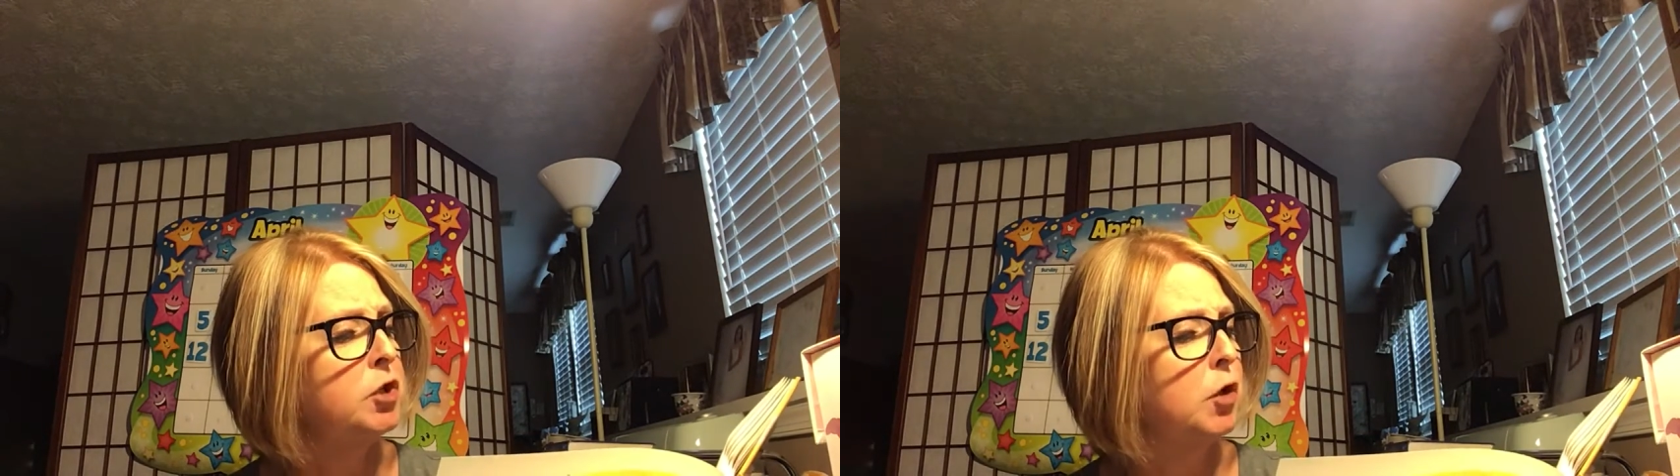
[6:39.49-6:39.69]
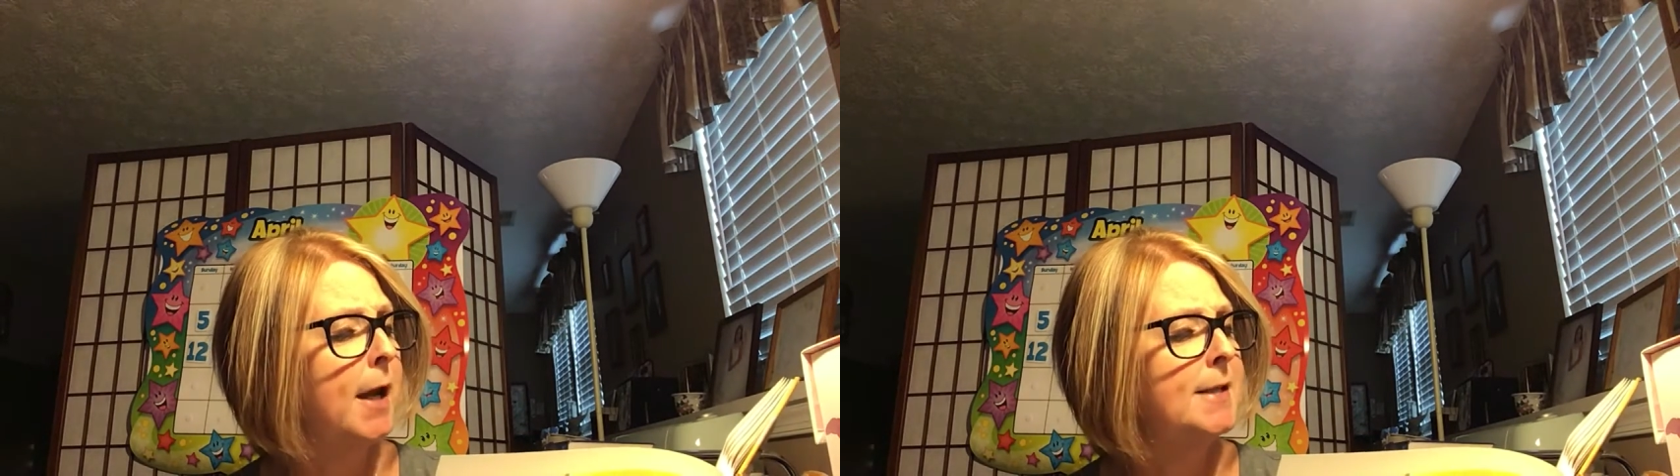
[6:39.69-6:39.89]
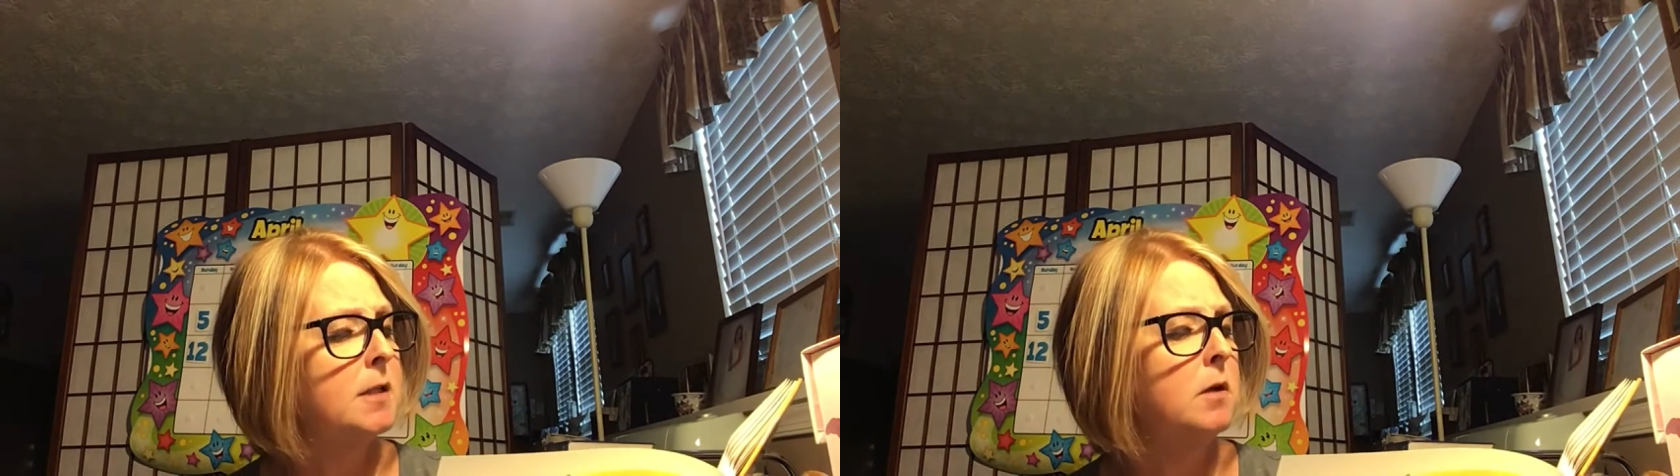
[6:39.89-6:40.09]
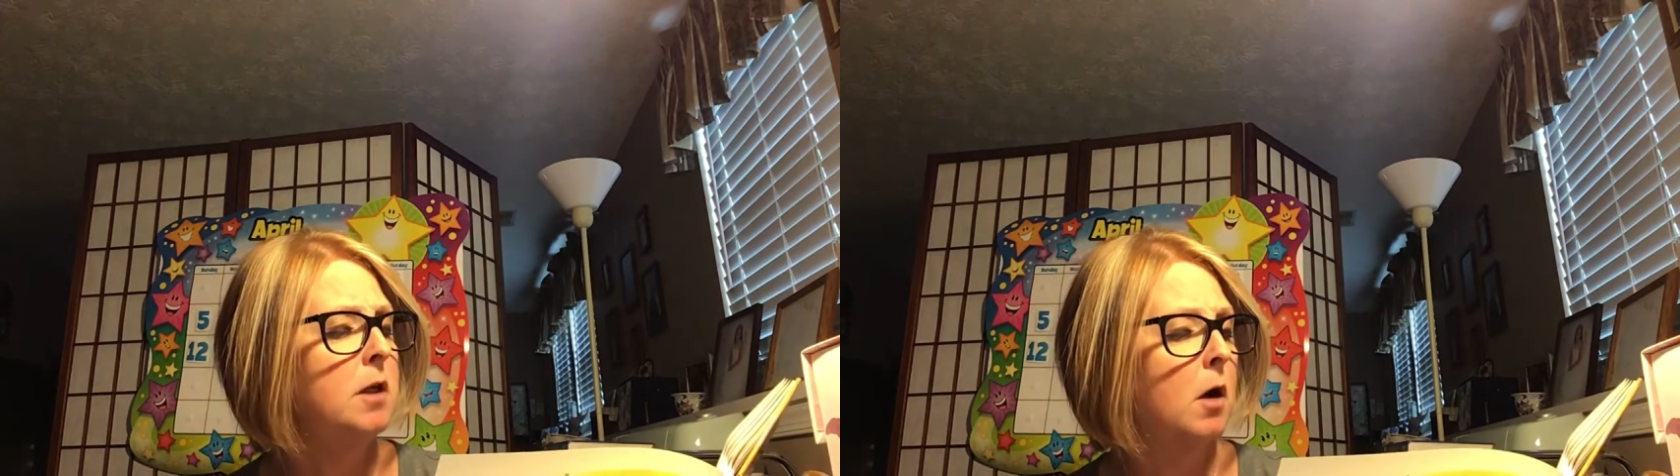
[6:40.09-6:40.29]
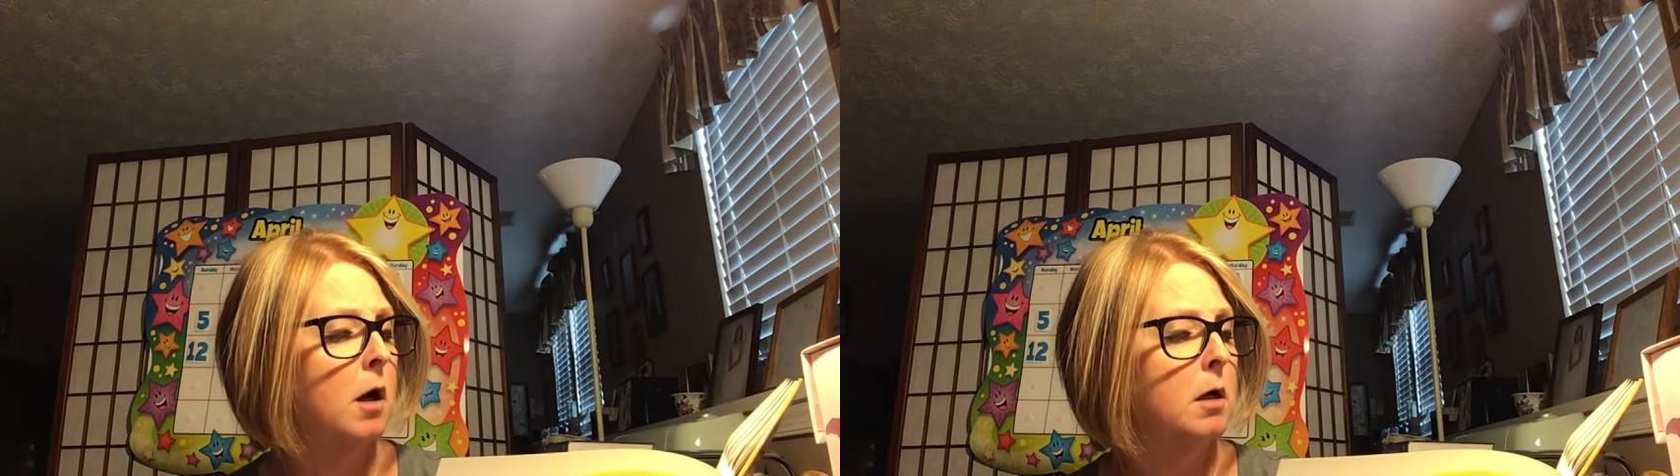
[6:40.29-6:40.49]
trains in the
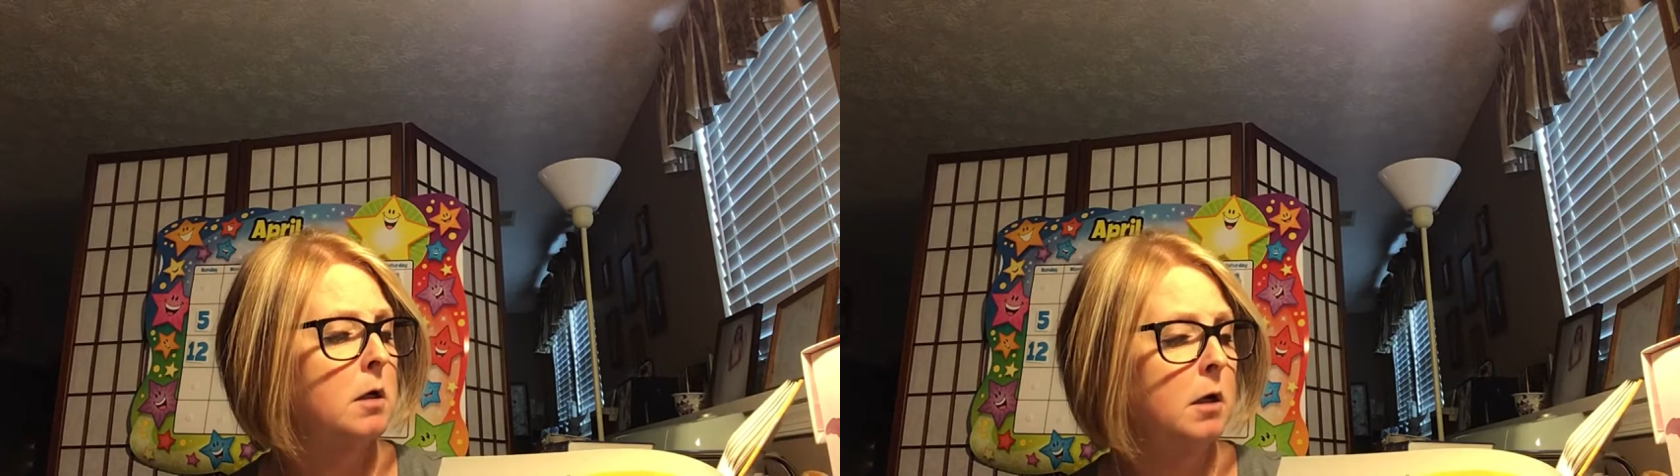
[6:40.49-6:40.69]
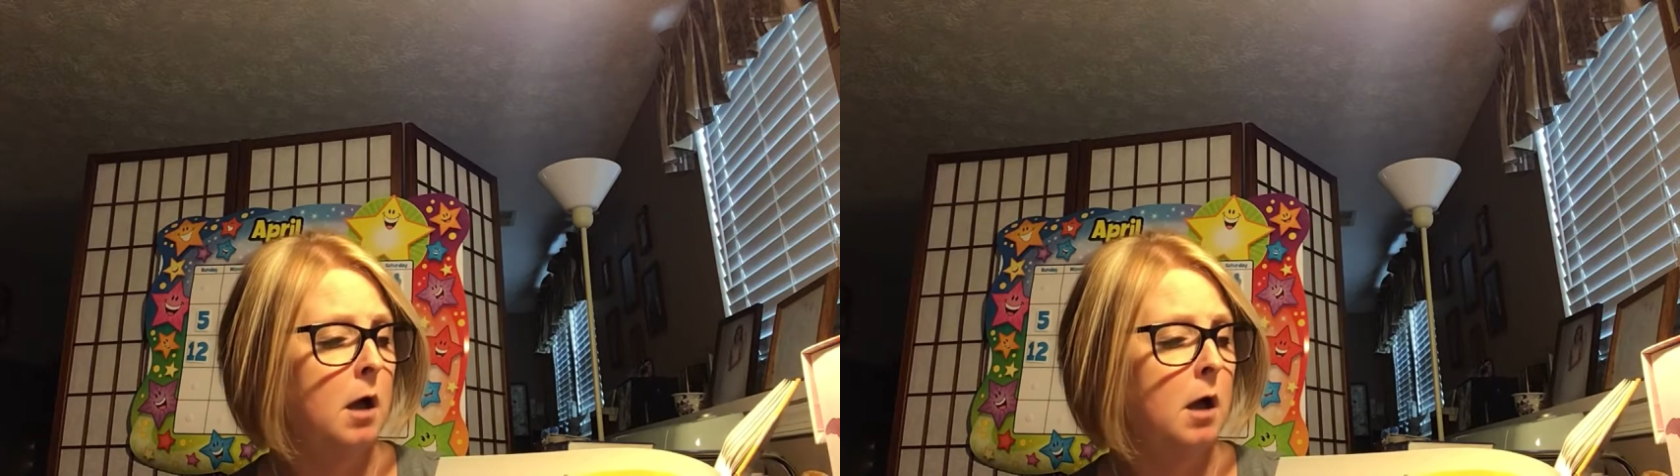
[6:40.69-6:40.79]
yard.